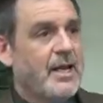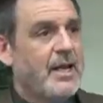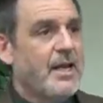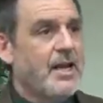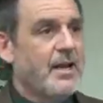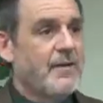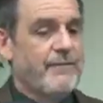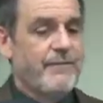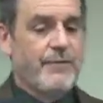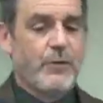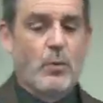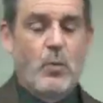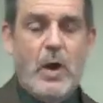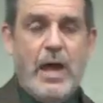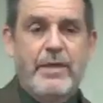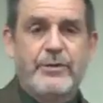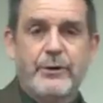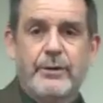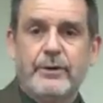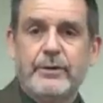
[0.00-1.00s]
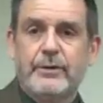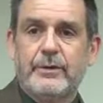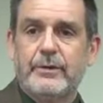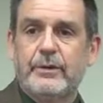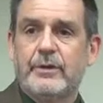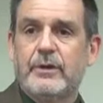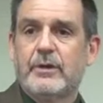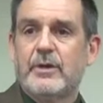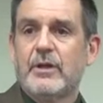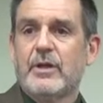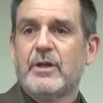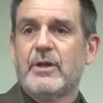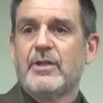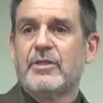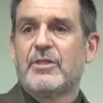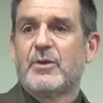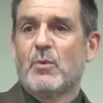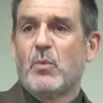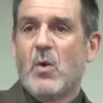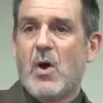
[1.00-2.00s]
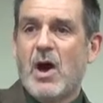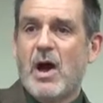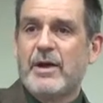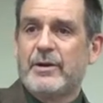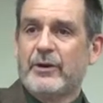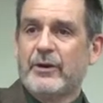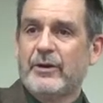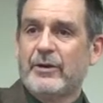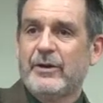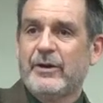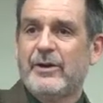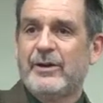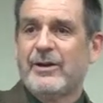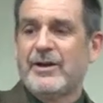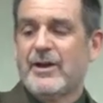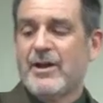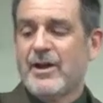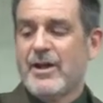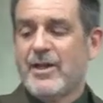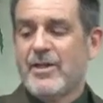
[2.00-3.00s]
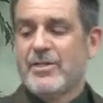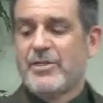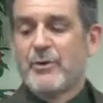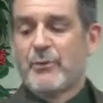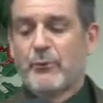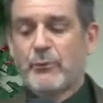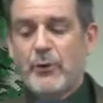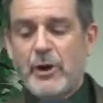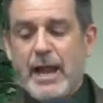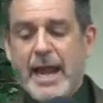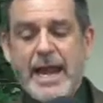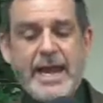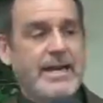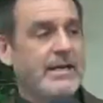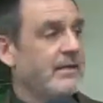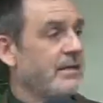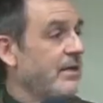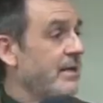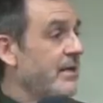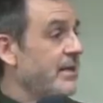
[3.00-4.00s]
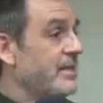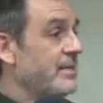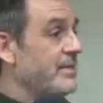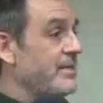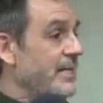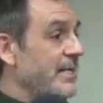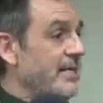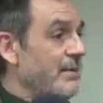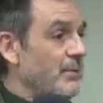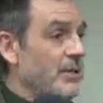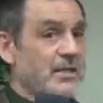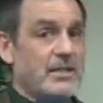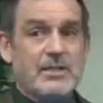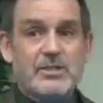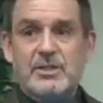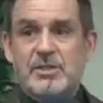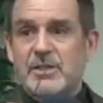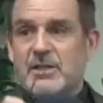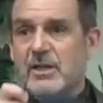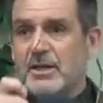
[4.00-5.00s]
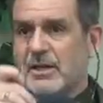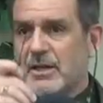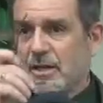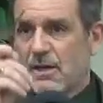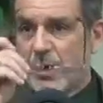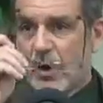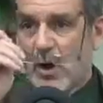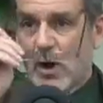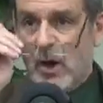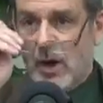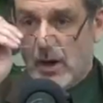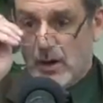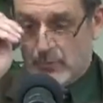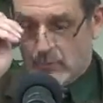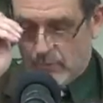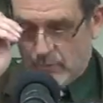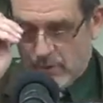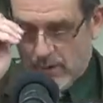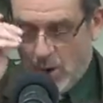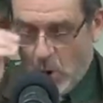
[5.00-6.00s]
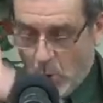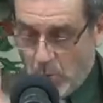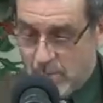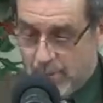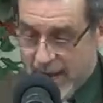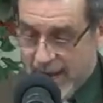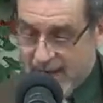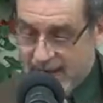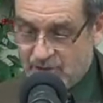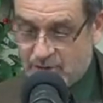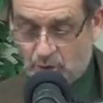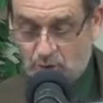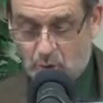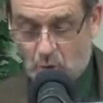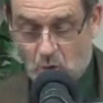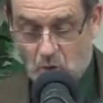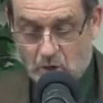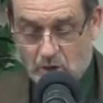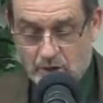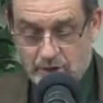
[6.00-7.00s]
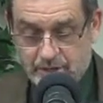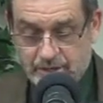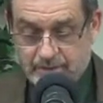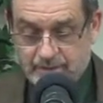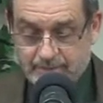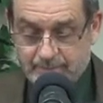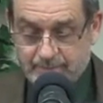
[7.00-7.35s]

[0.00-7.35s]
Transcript: if the weather, the water, the rain, demons obey the Lord,